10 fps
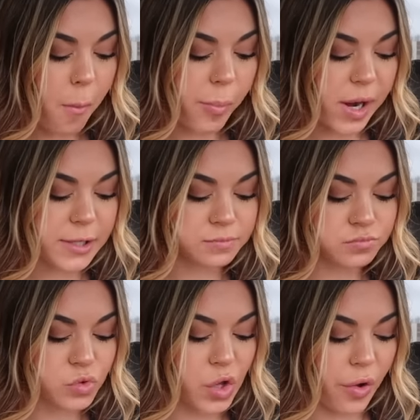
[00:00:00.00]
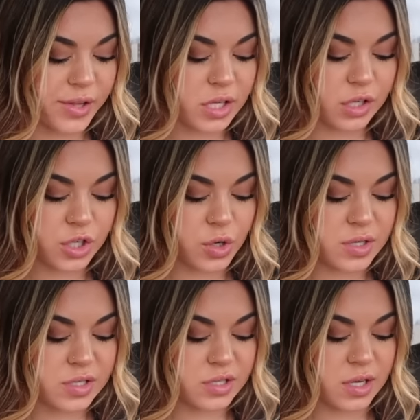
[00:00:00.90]
But the only thing to do
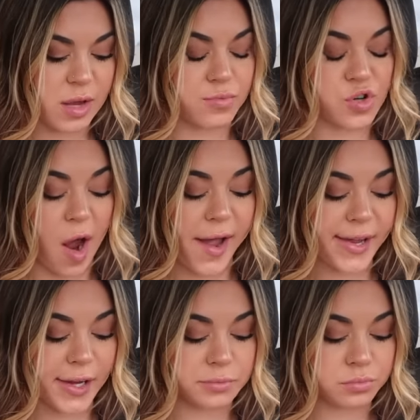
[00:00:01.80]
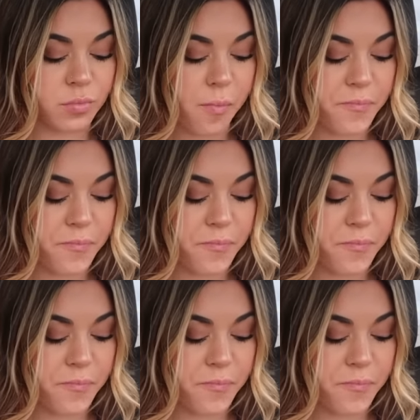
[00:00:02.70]
is keep trying, and